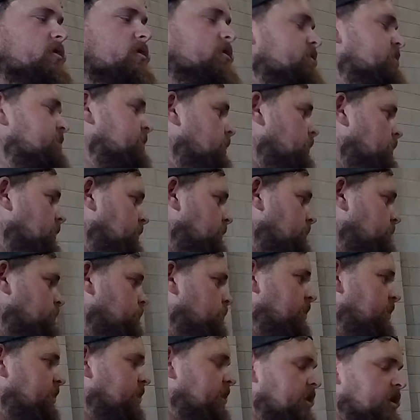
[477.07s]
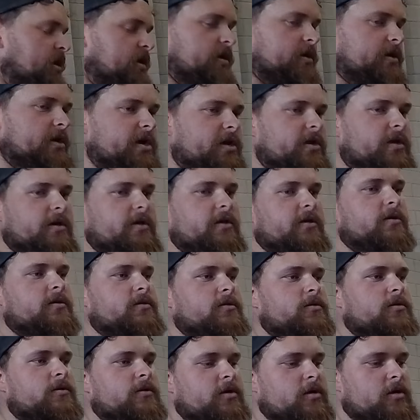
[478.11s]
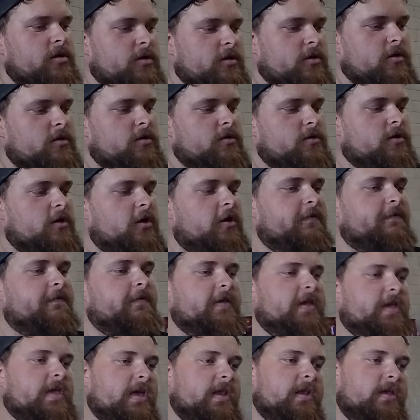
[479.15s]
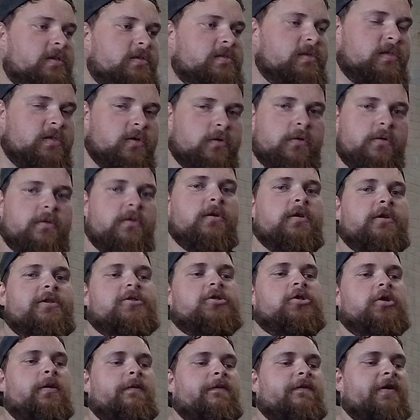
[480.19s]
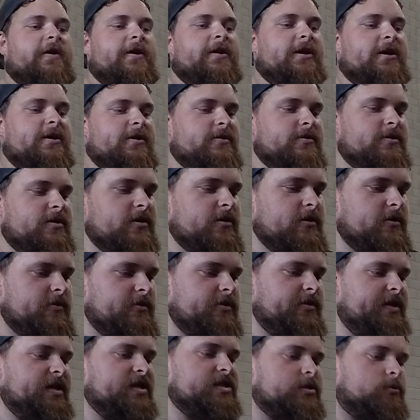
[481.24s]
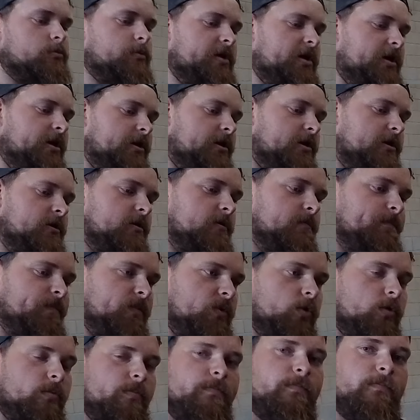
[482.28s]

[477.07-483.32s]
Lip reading: So we are going to hopefully get into doing the tube front end this week, or